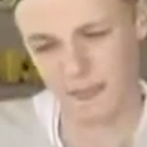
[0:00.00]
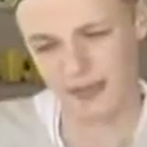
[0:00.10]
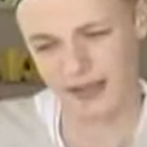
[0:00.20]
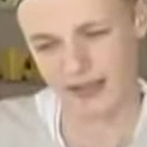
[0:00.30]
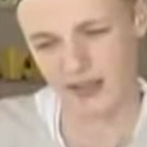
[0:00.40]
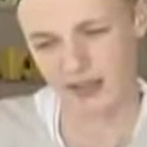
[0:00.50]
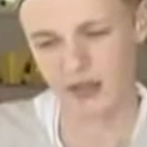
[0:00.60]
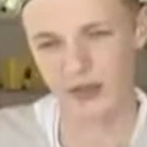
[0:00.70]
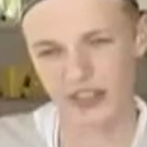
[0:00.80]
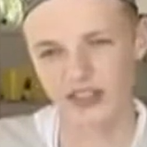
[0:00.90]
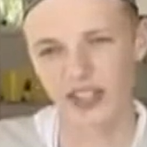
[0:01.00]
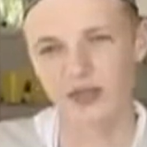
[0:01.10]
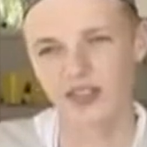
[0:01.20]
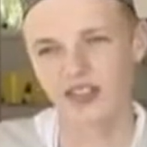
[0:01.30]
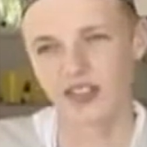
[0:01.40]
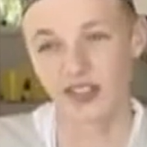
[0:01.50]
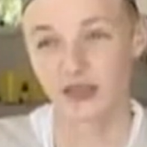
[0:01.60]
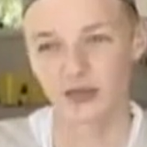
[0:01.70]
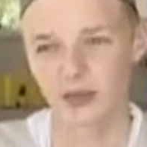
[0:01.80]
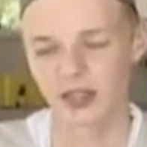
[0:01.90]
And she sort of accepted it. She was
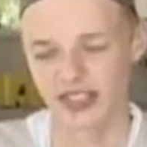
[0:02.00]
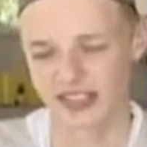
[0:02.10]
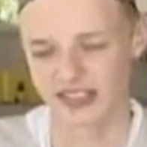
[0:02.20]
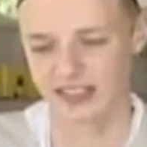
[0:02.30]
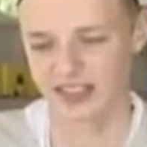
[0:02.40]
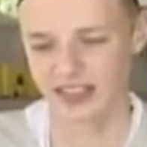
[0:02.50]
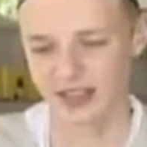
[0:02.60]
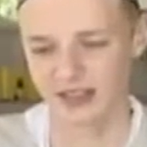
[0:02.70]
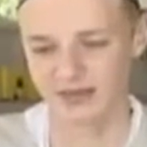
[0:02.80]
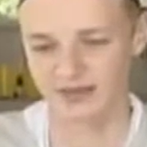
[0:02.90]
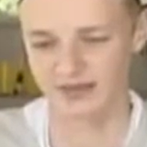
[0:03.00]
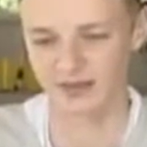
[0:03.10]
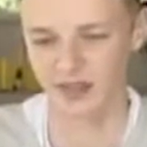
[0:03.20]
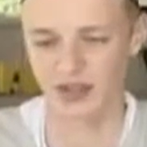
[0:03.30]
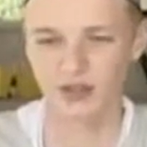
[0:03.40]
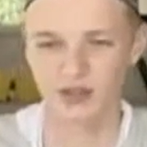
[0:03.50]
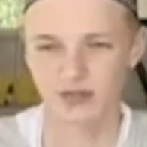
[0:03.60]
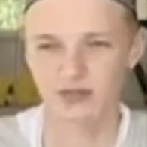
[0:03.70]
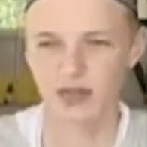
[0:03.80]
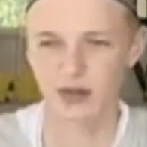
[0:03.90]
even willing to
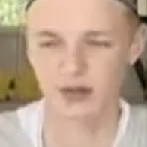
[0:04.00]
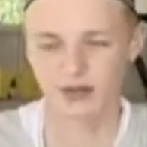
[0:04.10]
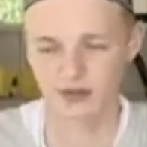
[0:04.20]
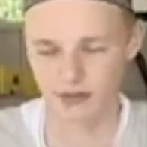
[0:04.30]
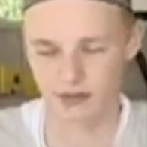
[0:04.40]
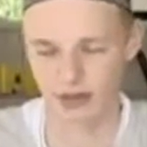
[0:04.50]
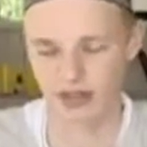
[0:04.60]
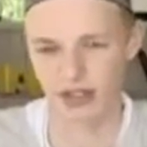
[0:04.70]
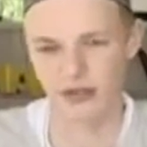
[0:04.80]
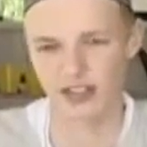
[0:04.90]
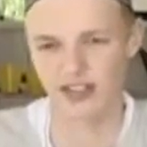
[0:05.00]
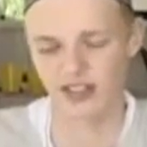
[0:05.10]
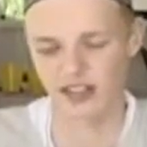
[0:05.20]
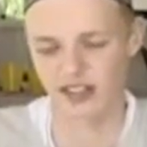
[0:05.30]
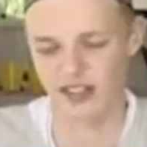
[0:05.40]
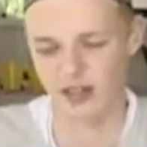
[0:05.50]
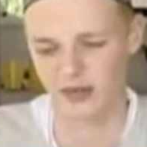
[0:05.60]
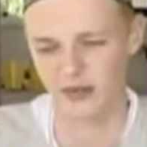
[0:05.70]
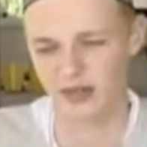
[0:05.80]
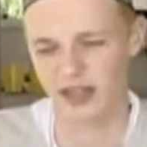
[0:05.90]
go look at the religion
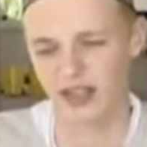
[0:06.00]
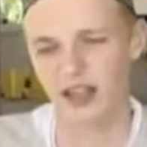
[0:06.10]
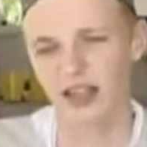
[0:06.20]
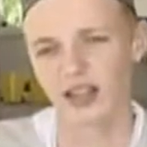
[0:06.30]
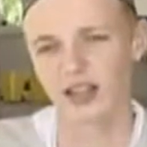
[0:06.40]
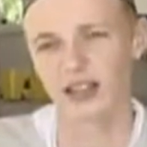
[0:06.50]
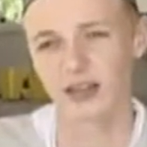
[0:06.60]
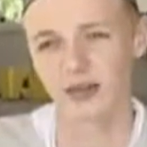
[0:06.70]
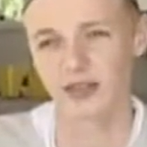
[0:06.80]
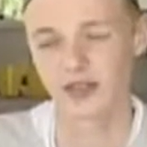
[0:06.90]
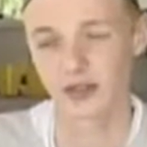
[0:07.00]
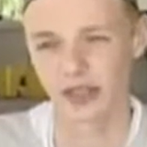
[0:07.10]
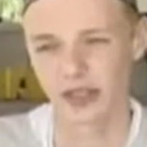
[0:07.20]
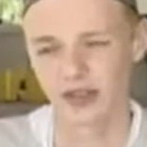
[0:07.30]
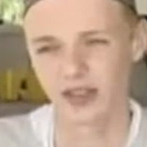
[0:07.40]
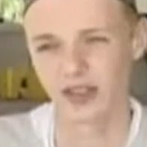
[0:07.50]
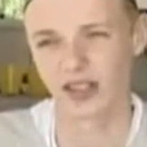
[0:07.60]
herself, which was really good.